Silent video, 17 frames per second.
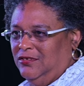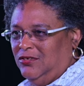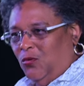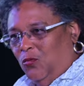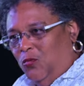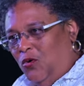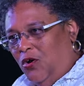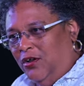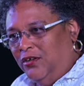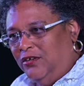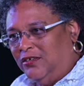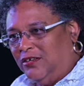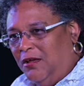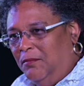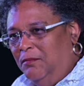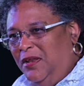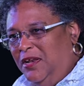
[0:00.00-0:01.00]
to want
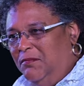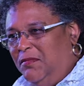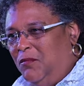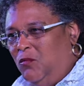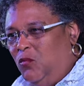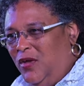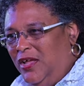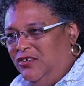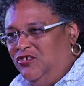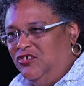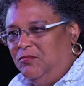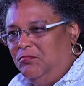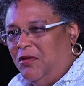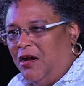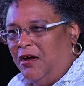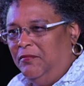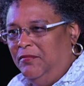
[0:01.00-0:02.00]
a minimum wage
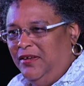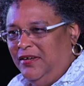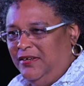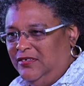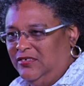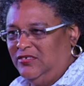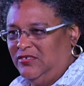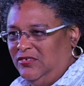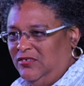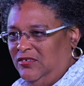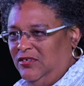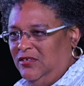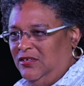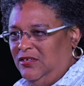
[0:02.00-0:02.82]
in Barbados